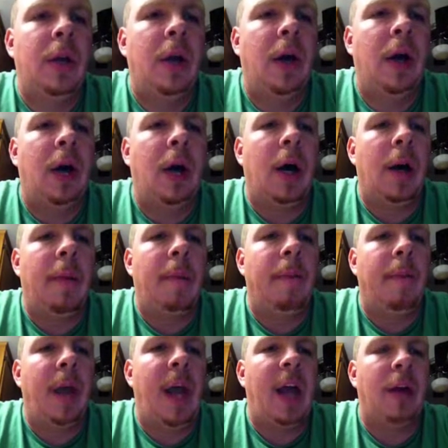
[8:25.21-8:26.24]

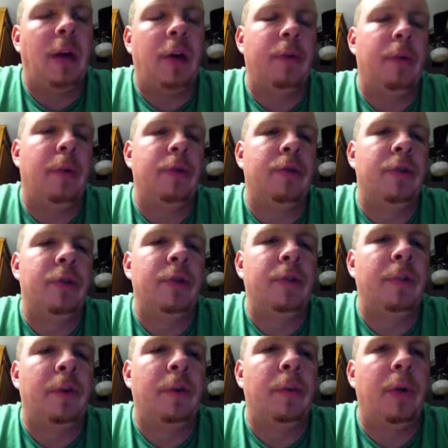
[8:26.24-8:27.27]
And osmosis,
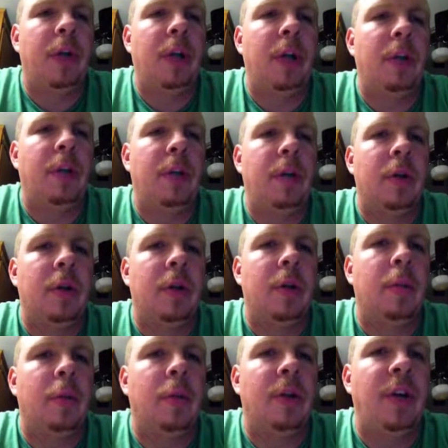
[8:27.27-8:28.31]
but we'll get into a little
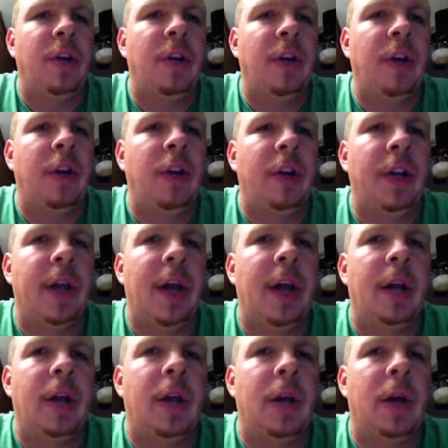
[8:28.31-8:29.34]
more detail on
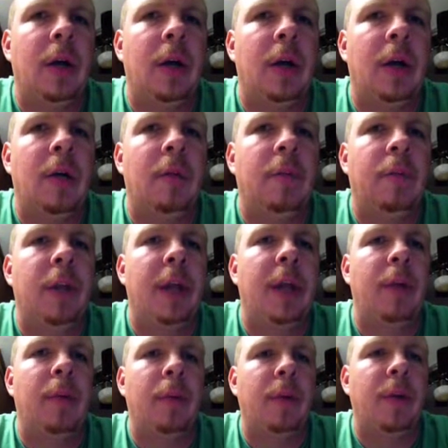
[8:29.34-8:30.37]
that
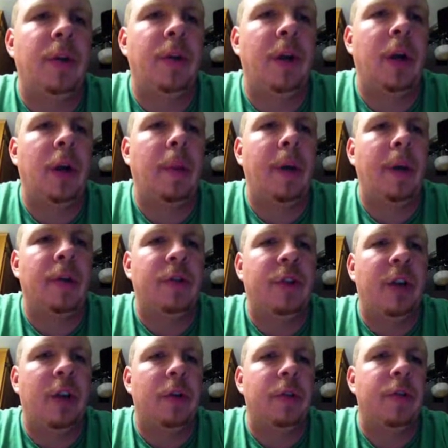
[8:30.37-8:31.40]
later when we talk about
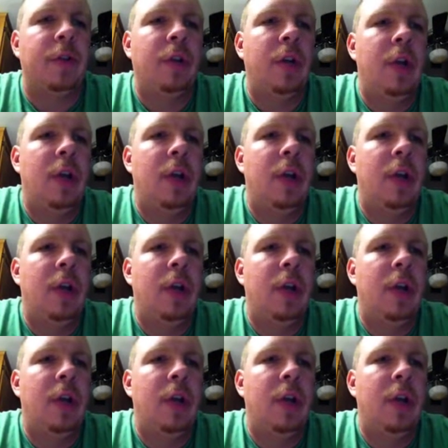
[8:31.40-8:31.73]
cells.